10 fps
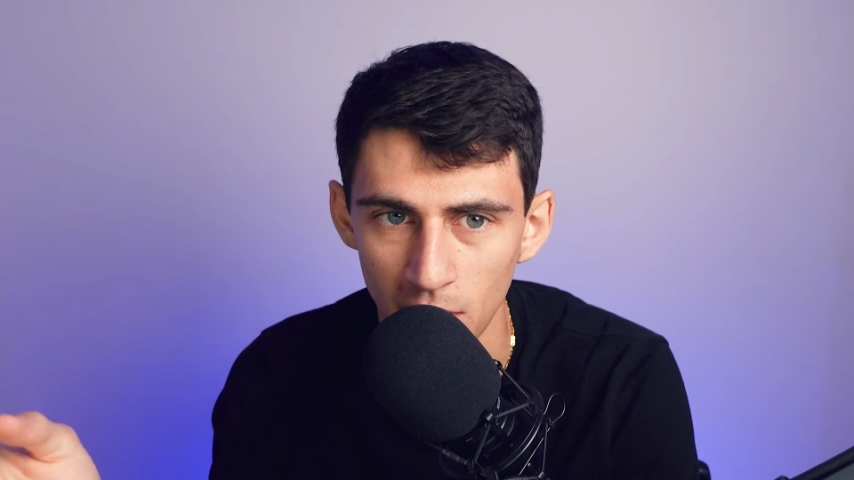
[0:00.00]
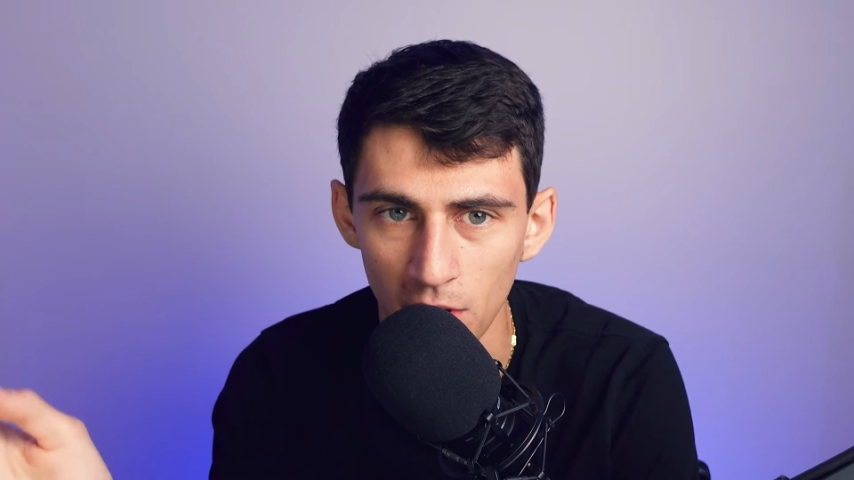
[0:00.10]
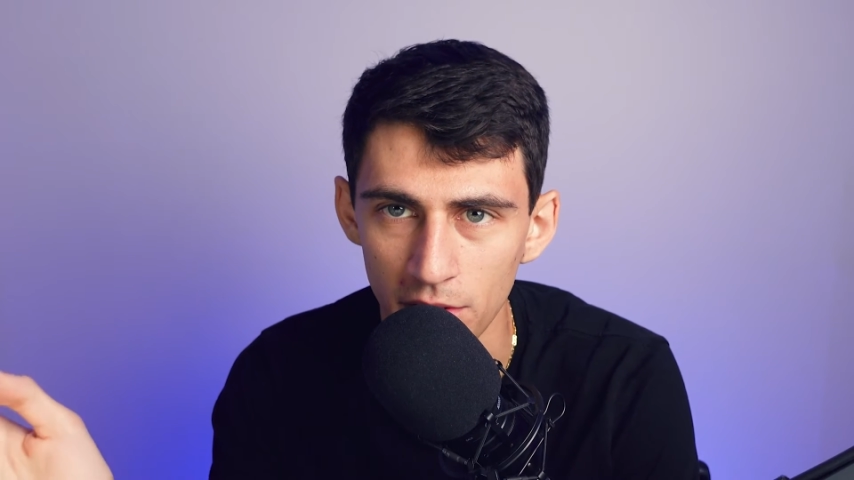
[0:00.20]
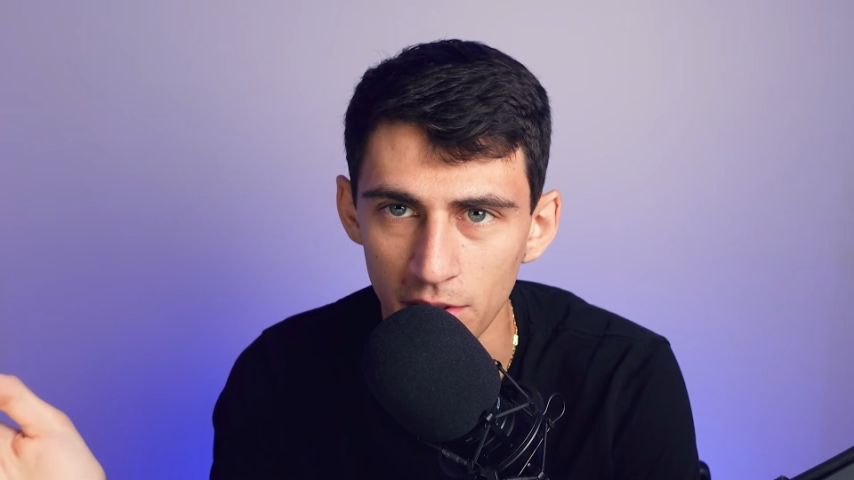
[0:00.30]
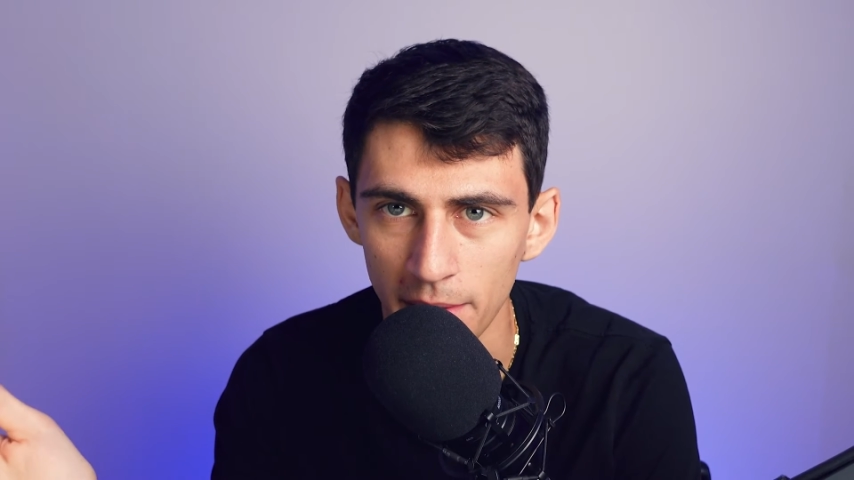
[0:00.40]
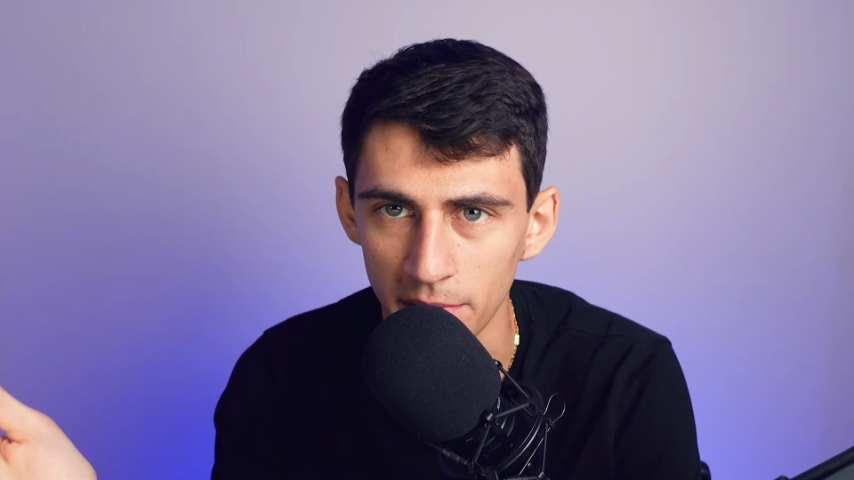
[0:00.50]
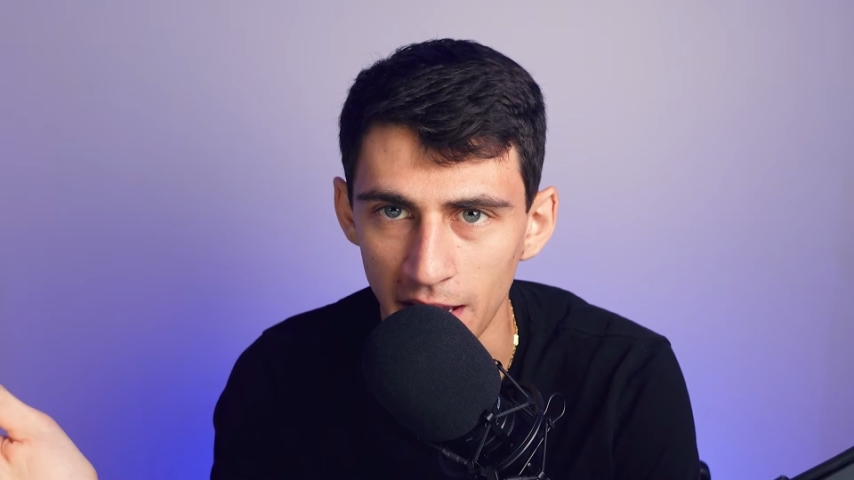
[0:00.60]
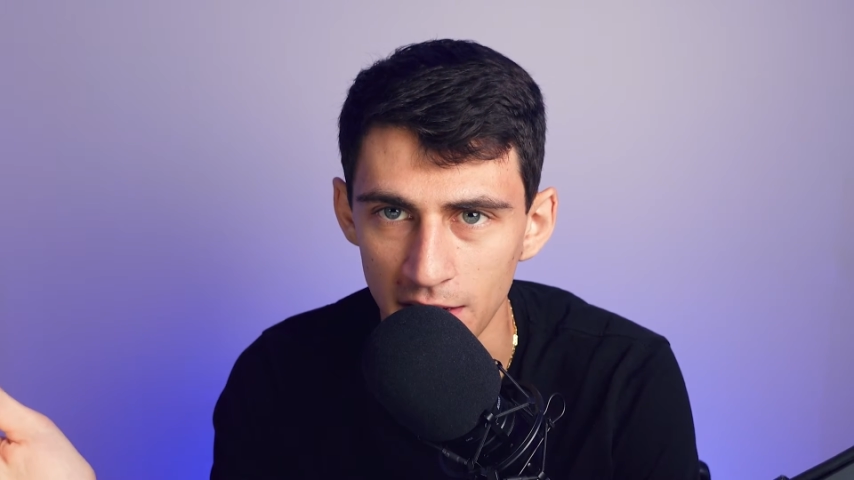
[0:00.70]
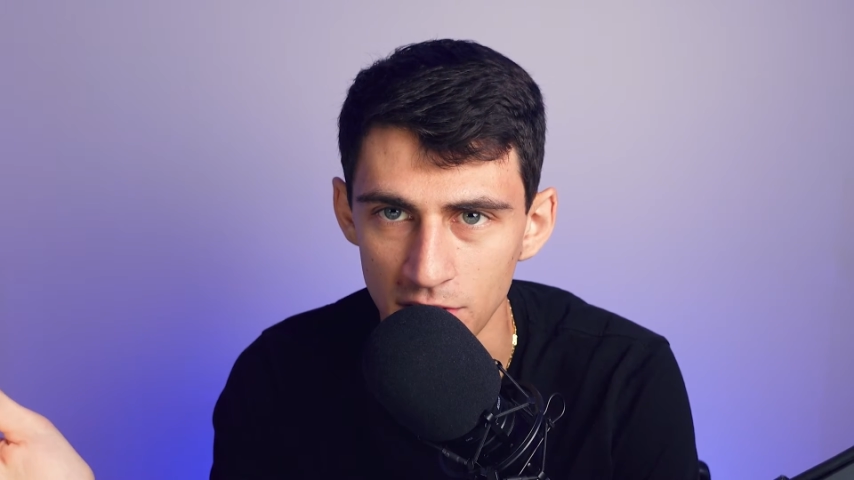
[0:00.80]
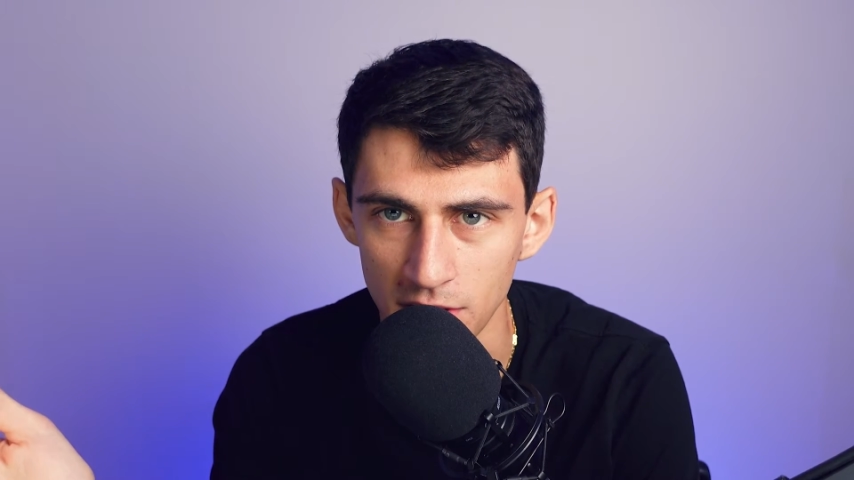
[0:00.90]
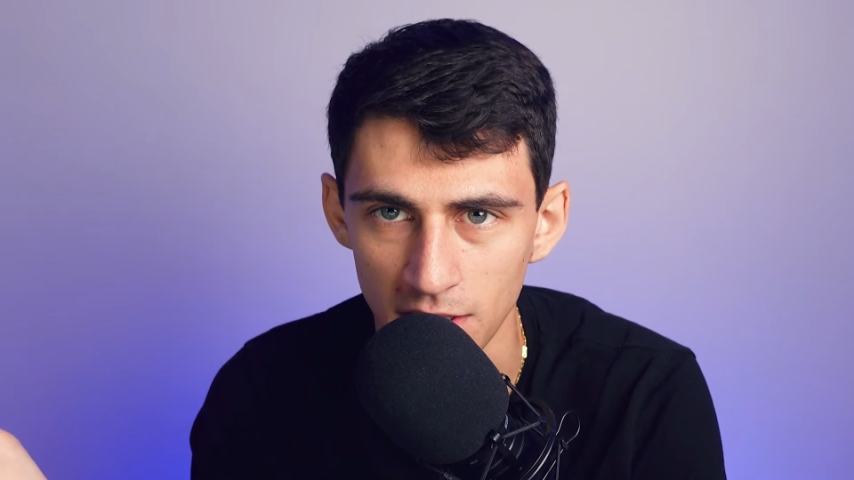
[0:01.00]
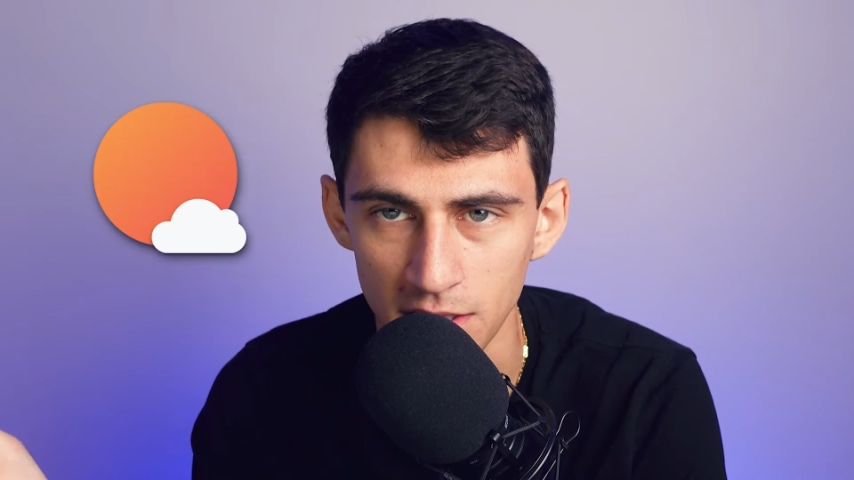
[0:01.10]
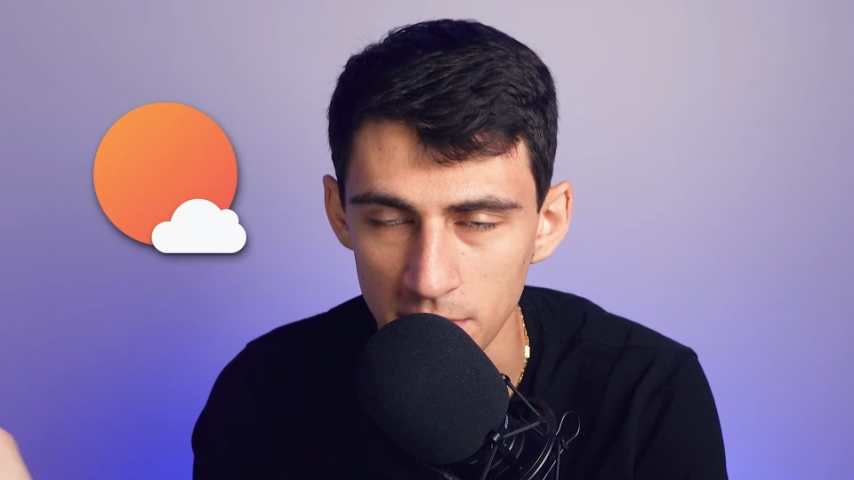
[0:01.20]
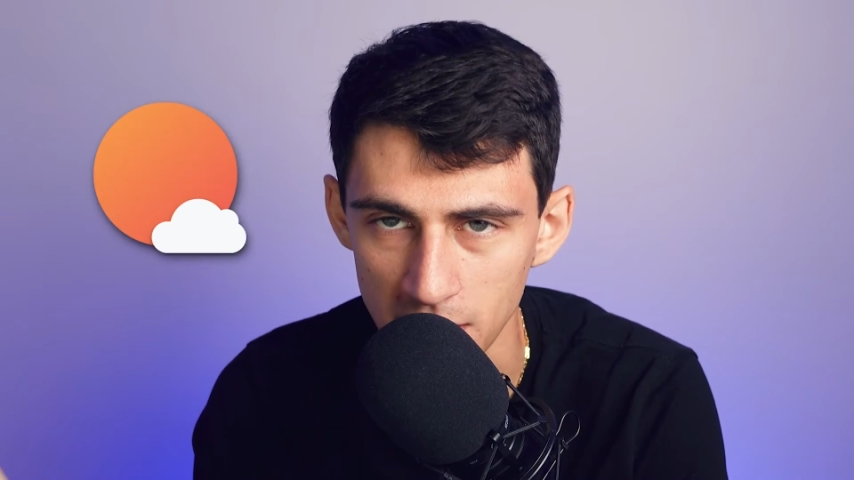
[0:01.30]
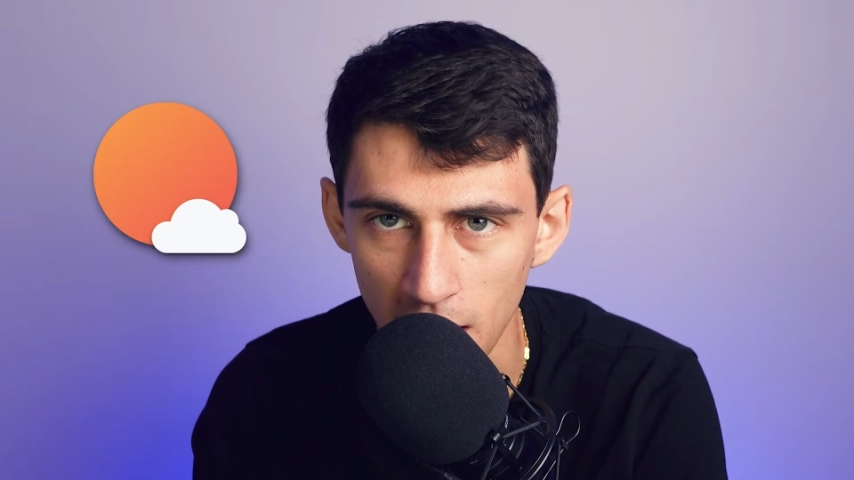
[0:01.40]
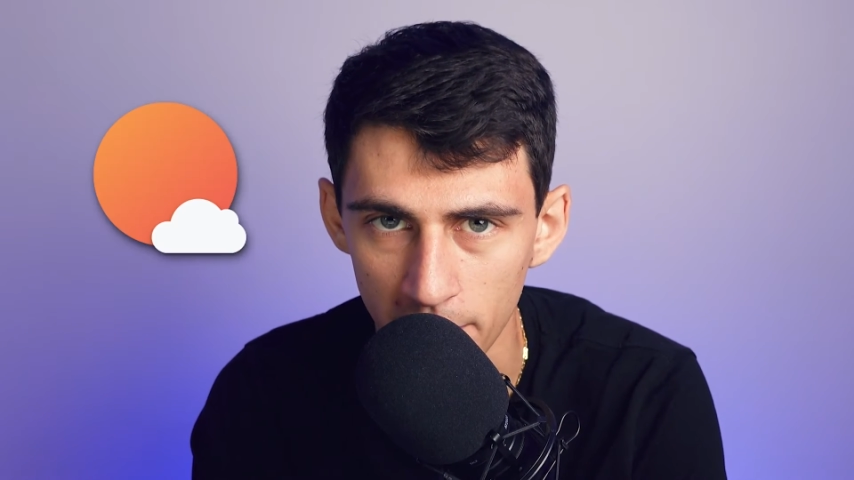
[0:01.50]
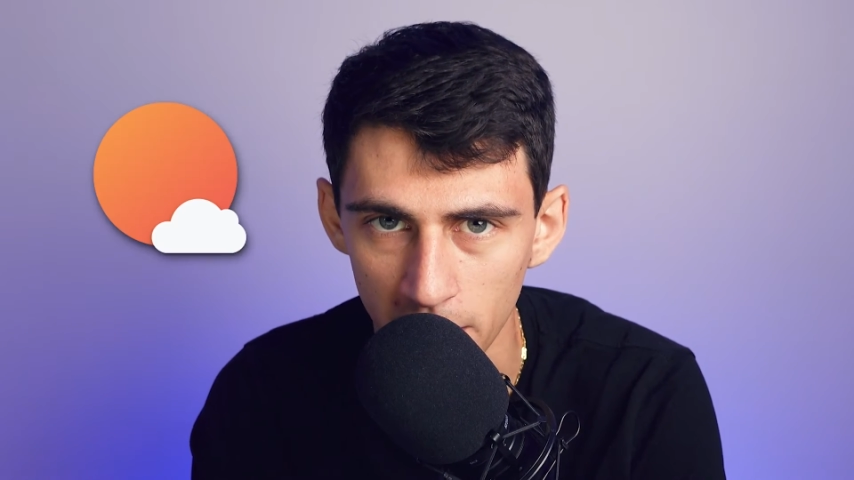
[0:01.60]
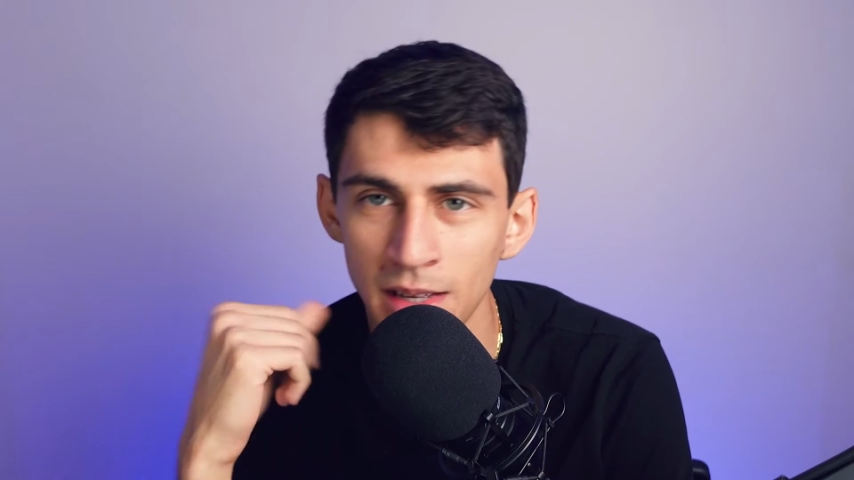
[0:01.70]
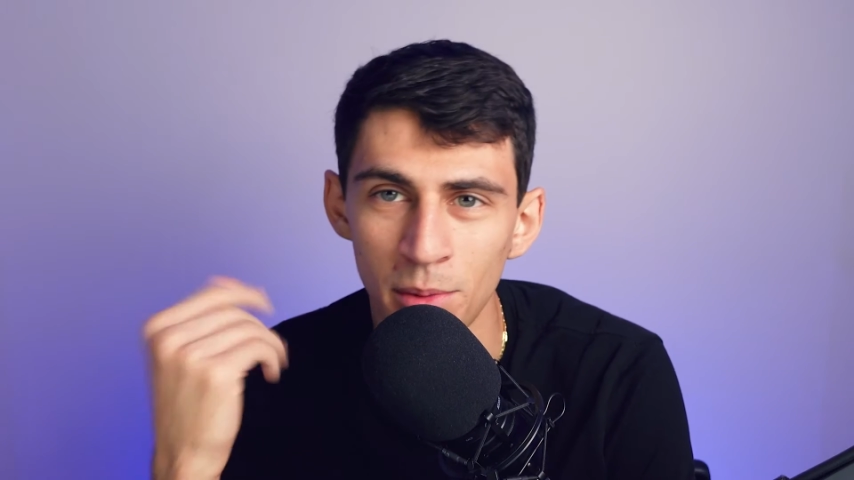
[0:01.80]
or other applications like Sunsama.